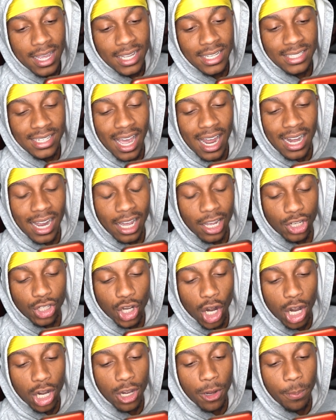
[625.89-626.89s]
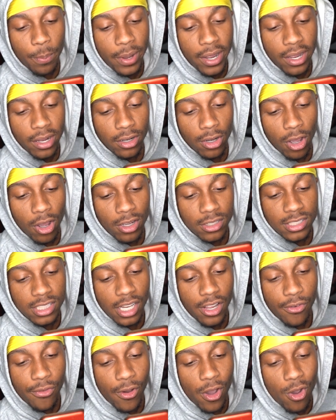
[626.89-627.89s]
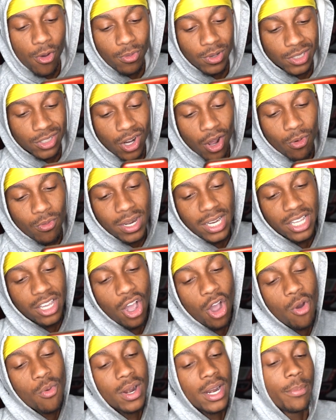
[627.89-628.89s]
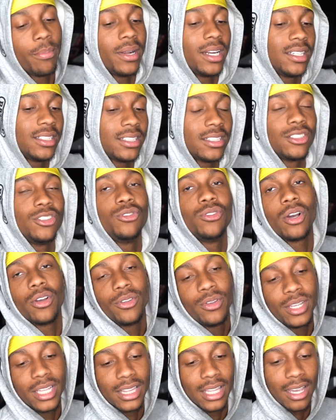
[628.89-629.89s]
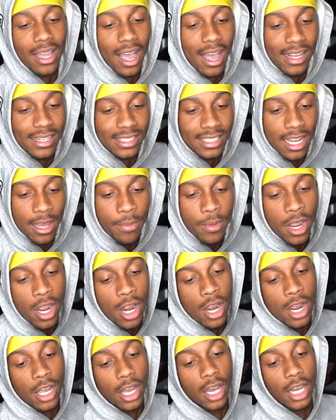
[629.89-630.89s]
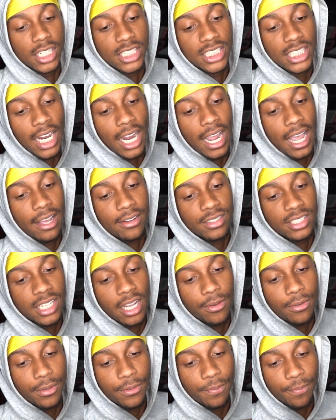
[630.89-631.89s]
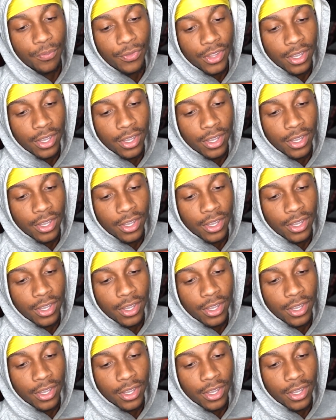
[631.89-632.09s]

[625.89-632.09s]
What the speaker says: He's got like a darker pink long sleeve on, which don't really go with it, but it's, you know, you get the concept. Shet F7.